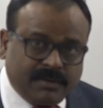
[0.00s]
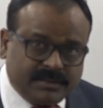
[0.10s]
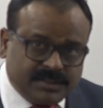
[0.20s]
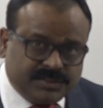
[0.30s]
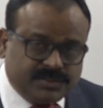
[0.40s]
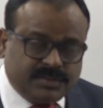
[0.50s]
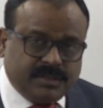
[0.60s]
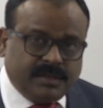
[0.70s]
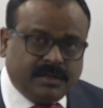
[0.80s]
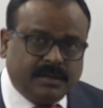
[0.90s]

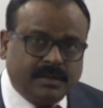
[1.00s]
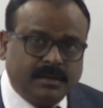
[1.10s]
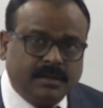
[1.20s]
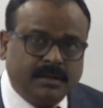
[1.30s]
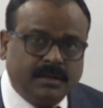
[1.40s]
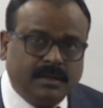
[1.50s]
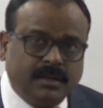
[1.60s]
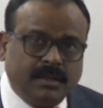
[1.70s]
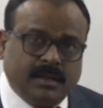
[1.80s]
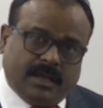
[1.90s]
register
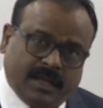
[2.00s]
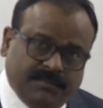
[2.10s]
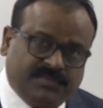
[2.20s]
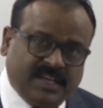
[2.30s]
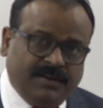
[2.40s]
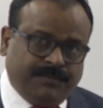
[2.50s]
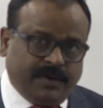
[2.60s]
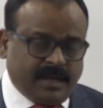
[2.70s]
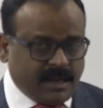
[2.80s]
himself or